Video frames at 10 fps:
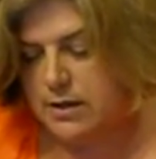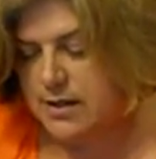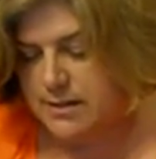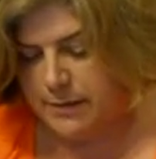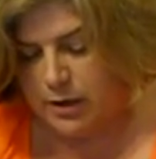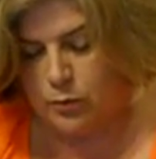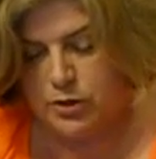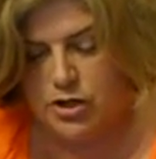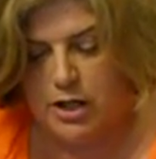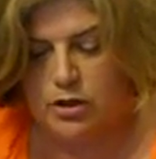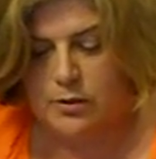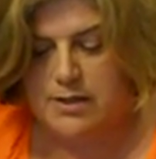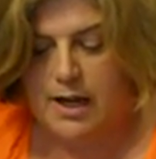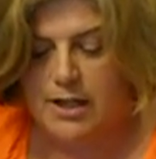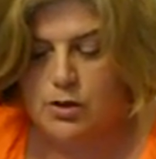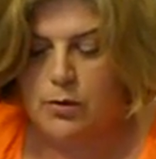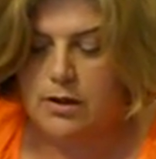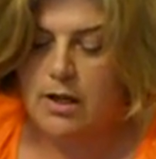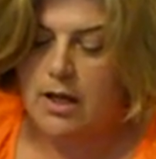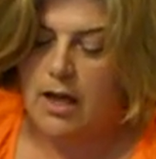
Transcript: It doesn't matter which end you attach with,